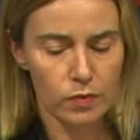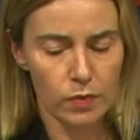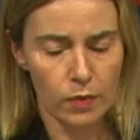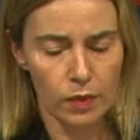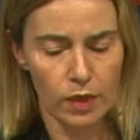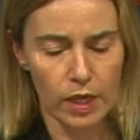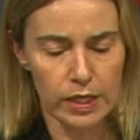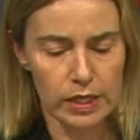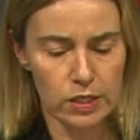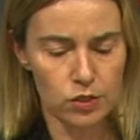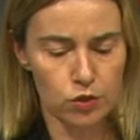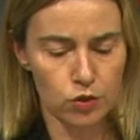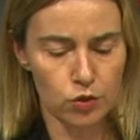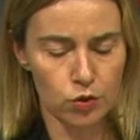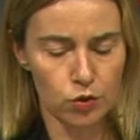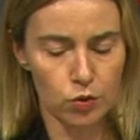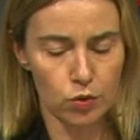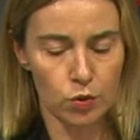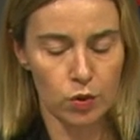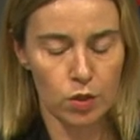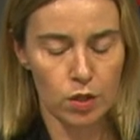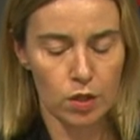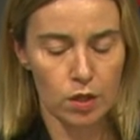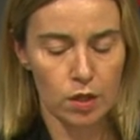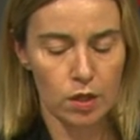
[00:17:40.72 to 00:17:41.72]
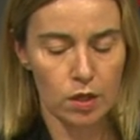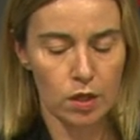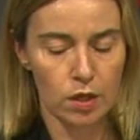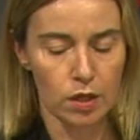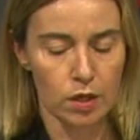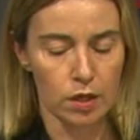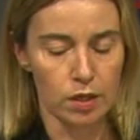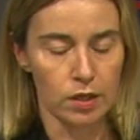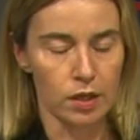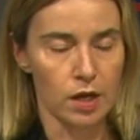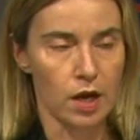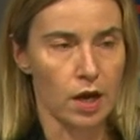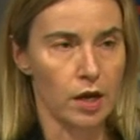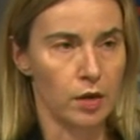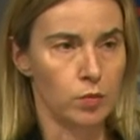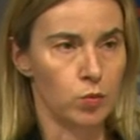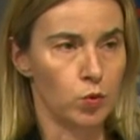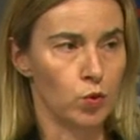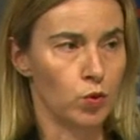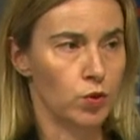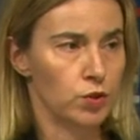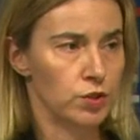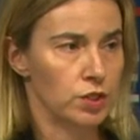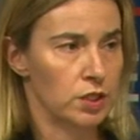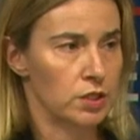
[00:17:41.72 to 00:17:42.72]
That is true in the Arab
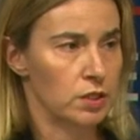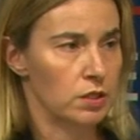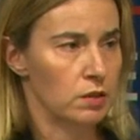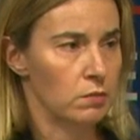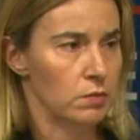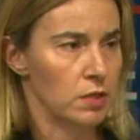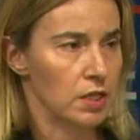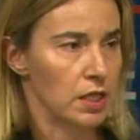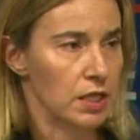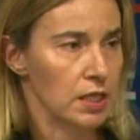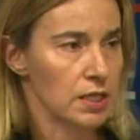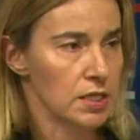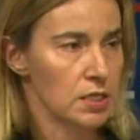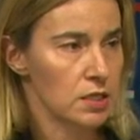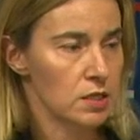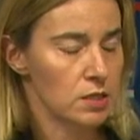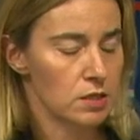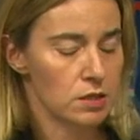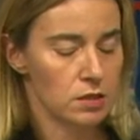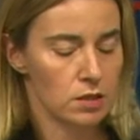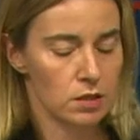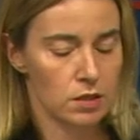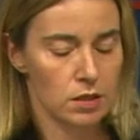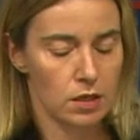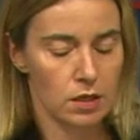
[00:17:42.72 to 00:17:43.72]
world and the Middle East.